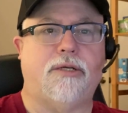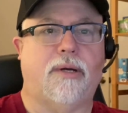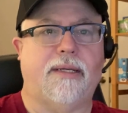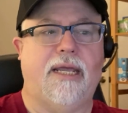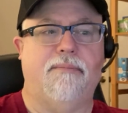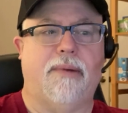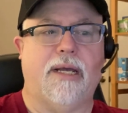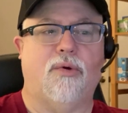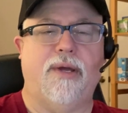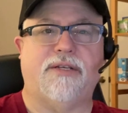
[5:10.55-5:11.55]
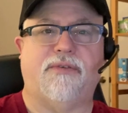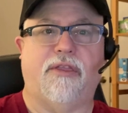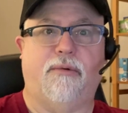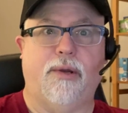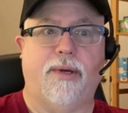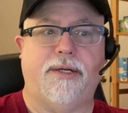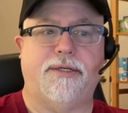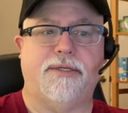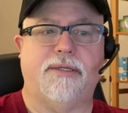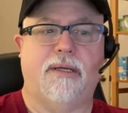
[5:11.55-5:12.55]
try to keep my queens for 3
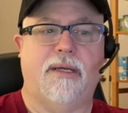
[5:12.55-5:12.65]
winters